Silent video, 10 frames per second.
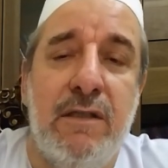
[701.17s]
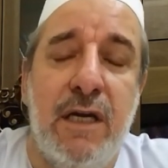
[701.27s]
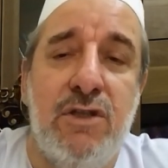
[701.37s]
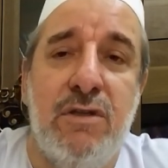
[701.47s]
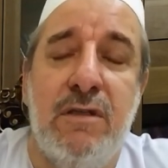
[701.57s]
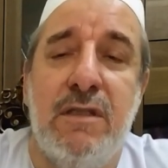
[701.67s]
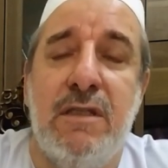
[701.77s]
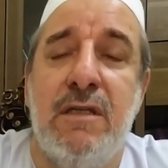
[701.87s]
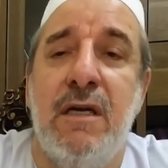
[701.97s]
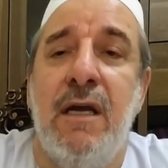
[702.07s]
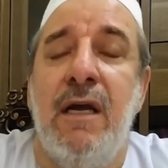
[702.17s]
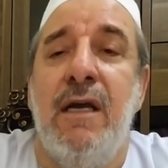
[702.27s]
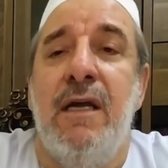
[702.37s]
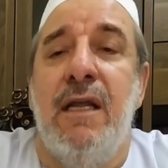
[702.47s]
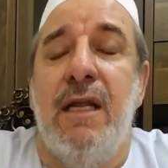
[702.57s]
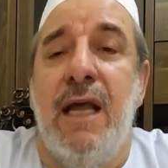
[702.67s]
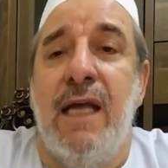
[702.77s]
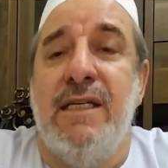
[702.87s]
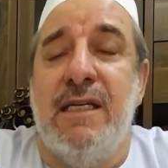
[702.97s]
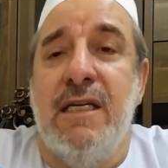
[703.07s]
sections,
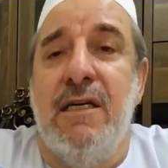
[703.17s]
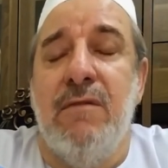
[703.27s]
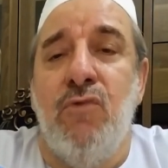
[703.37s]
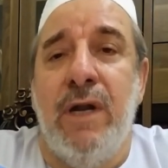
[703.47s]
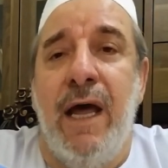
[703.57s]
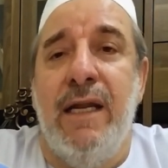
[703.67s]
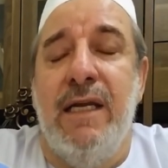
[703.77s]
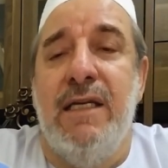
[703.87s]
that the single monad